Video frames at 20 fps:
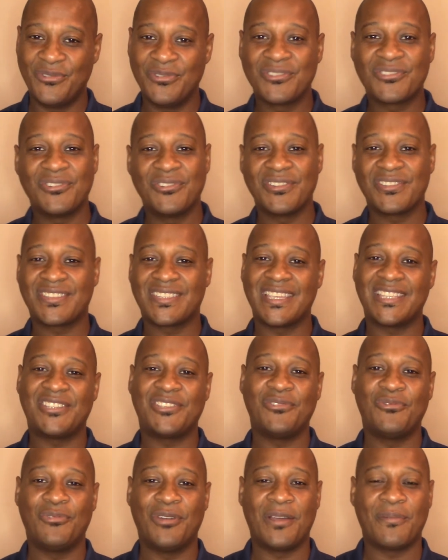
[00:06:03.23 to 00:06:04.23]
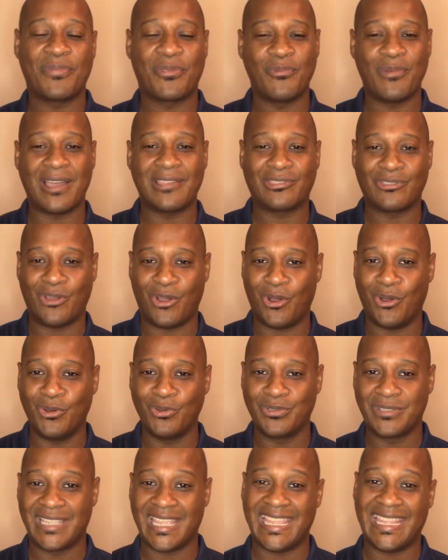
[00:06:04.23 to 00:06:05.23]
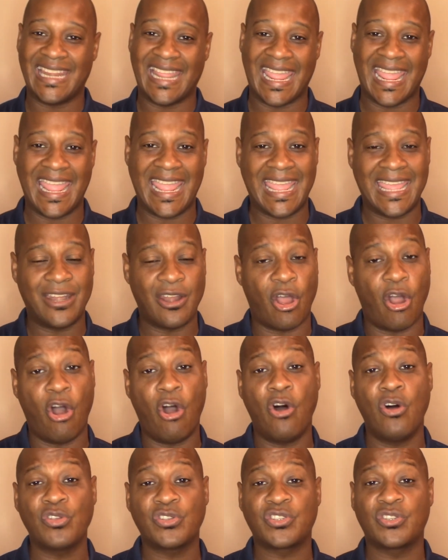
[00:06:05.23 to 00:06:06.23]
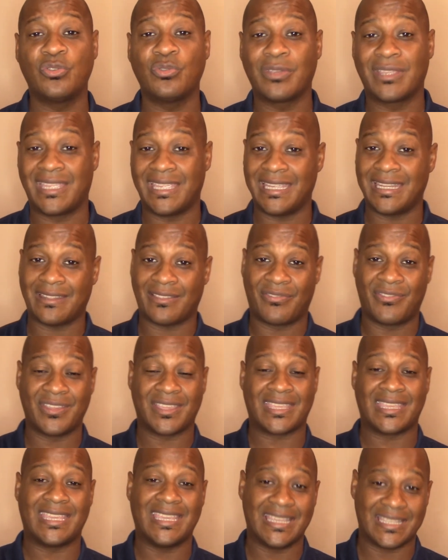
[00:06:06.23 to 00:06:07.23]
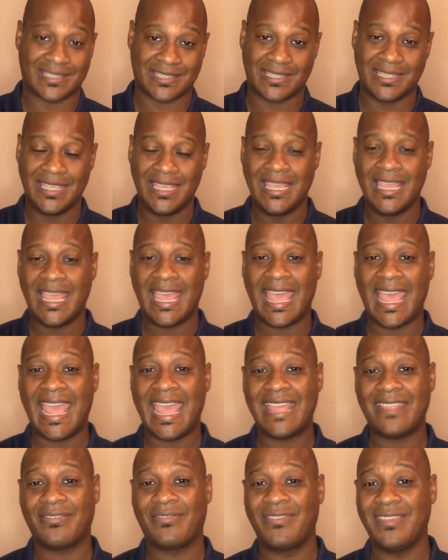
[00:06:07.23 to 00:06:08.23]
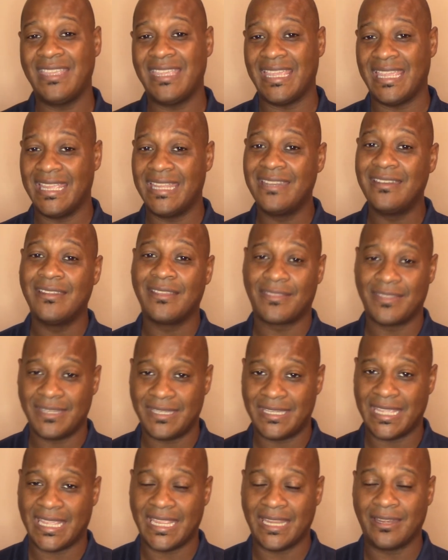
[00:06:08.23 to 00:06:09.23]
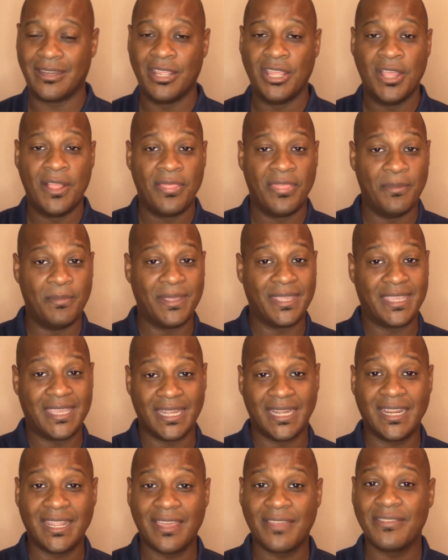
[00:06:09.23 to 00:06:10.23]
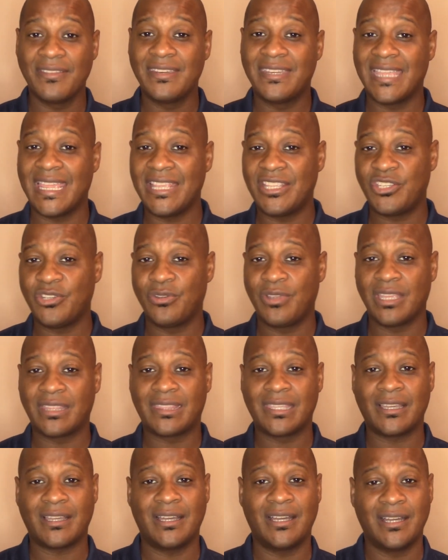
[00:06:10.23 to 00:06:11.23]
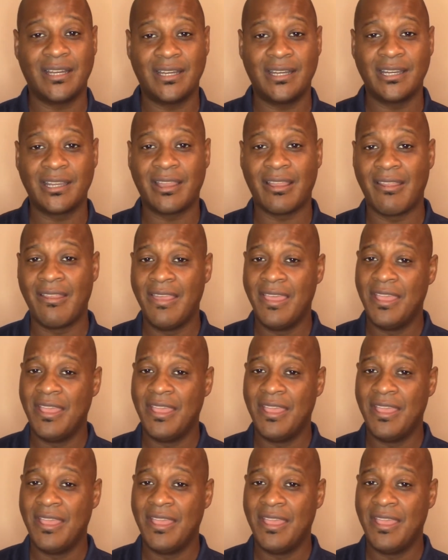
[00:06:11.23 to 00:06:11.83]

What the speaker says: 2 is going to set you up throughout the whole date and also get the kiss at the end of the date. The beginning of the date, you get the hug.